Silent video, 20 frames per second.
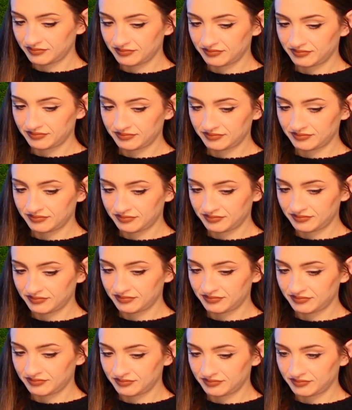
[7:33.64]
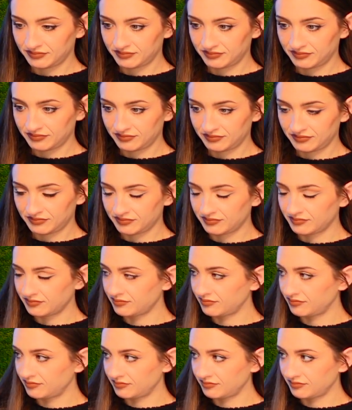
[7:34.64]

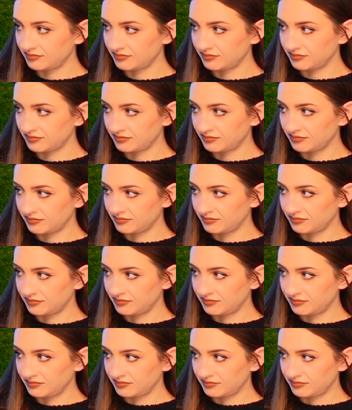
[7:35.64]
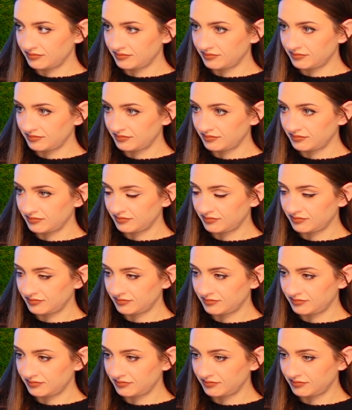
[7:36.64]

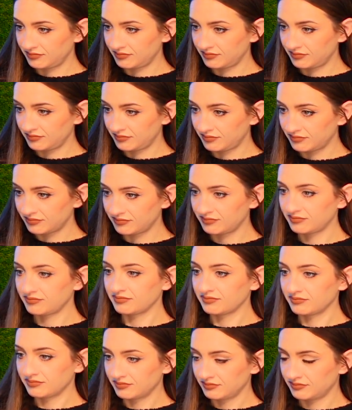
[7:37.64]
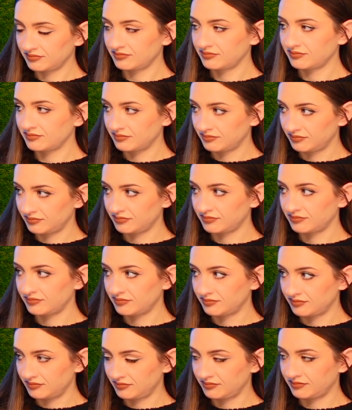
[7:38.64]

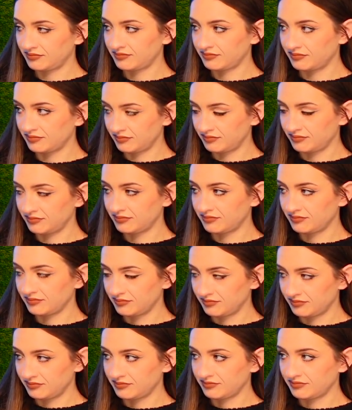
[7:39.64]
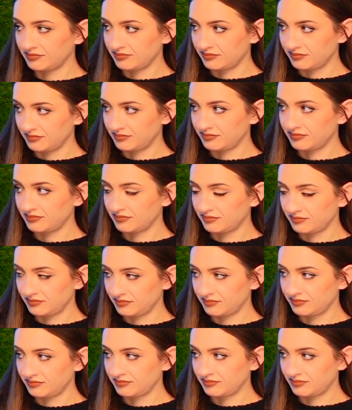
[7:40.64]
(silent)